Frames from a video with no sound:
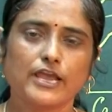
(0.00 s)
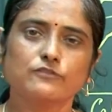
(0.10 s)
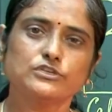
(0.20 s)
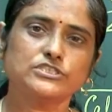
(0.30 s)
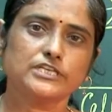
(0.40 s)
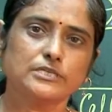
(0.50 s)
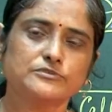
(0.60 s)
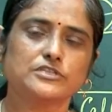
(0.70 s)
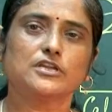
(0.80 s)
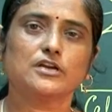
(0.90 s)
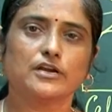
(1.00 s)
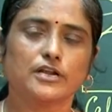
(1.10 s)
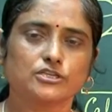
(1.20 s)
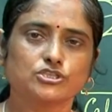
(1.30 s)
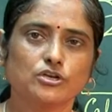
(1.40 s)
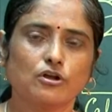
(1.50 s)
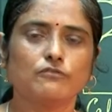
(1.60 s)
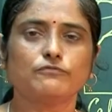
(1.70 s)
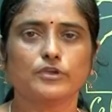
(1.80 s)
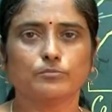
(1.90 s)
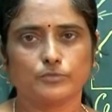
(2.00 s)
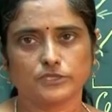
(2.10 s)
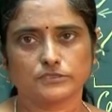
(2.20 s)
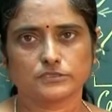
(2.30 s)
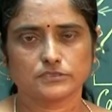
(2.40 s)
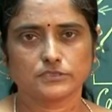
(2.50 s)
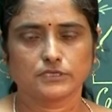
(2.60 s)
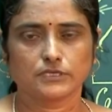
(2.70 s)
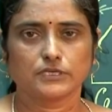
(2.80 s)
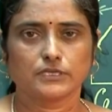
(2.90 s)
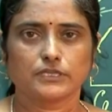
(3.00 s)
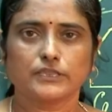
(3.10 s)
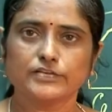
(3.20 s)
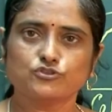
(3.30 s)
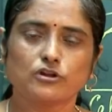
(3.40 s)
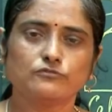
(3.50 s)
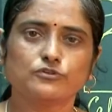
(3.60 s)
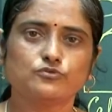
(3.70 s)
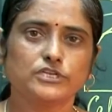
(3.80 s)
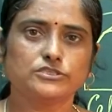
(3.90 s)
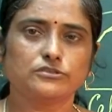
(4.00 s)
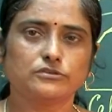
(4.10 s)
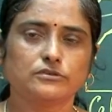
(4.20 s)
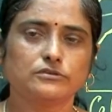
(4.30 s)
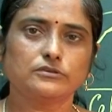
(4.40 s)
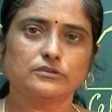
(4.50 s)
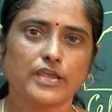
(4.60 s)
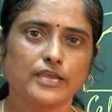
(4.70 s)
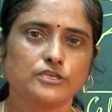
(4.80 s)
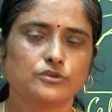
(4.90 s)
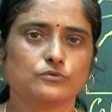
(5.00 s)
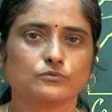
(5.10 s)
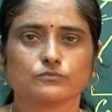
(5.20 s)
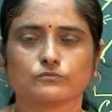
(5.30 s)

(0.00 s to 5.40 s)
which helps in the conduction of impulse. That is all for today, children. Thank you.